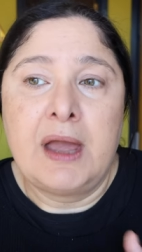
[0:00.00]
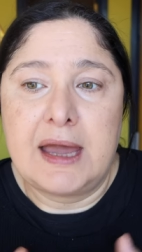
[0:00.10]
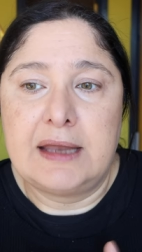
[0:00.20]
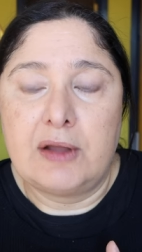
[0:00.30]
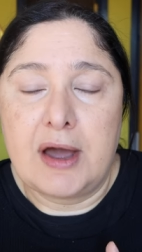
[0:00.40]

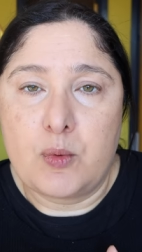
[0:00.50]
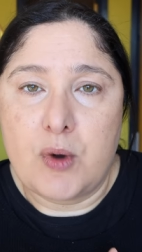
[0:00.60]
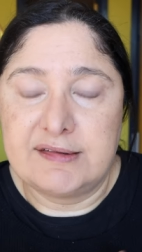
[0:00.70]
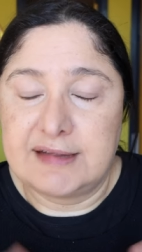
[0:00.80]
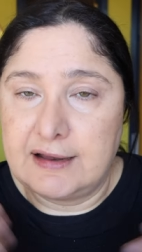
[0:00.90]
And
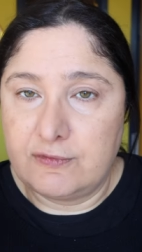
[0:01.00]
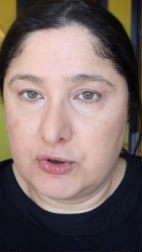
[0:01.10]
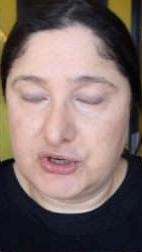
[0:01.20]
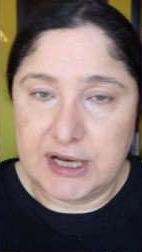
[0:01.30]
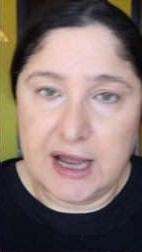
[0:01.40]
likewise, I love
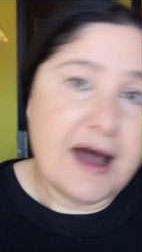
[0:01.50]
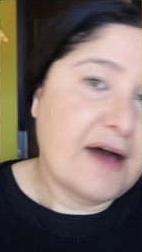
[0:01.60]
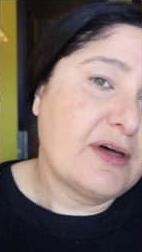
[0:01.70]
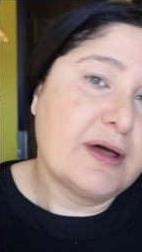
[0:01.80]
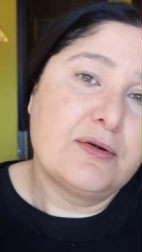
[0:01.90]
watching
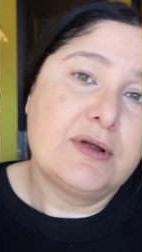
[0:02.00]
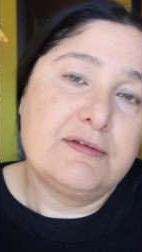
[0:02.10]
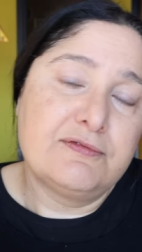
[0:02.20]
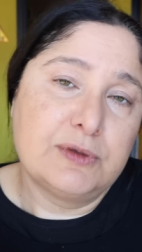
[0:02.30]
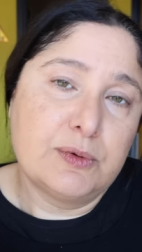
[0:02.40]
other
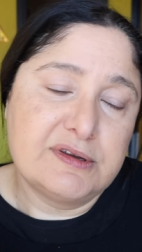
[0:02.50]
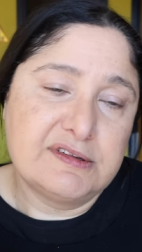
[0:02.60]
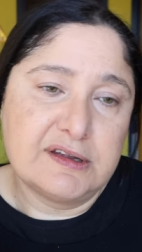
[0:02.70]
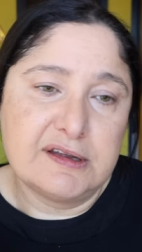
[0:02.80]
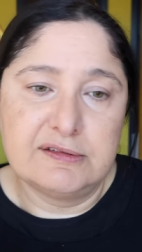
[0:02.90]

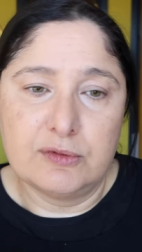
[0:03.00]
influencers